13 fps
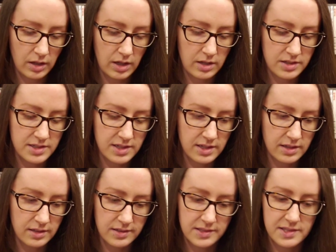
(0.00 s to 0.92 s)
It
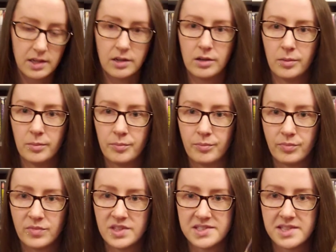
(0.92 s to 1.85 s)
is,
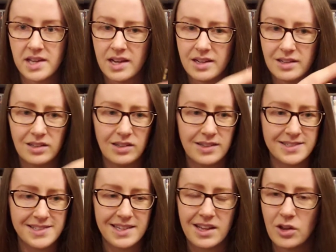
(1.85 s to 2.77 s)
the side,
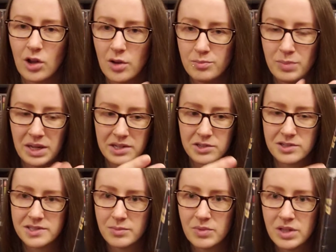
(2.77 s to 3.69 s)
it's like it got bent or
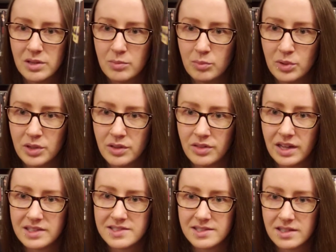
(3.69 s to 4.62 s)
something, but
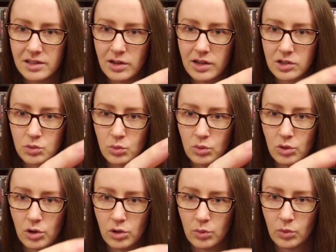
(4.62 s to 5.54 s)
that's the actual
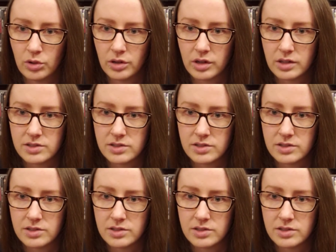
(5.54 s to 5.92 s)
artwork.